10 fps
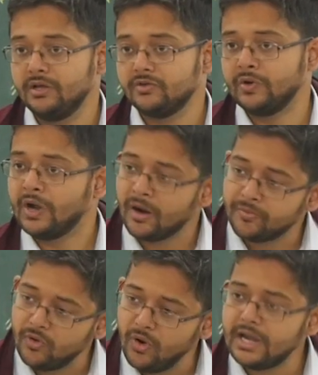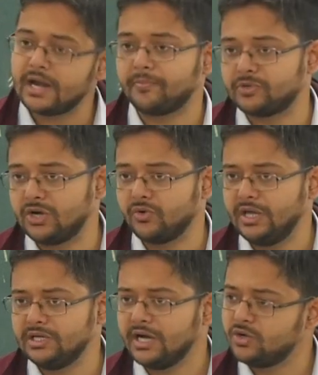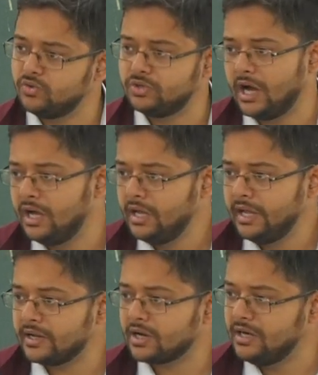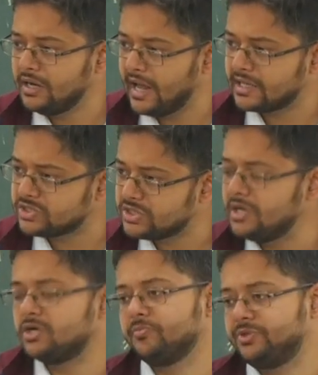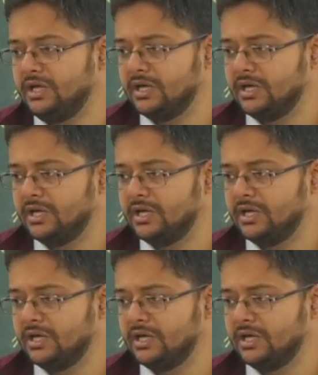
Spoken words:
So nerve guloi adapted hoye jay to the extent of the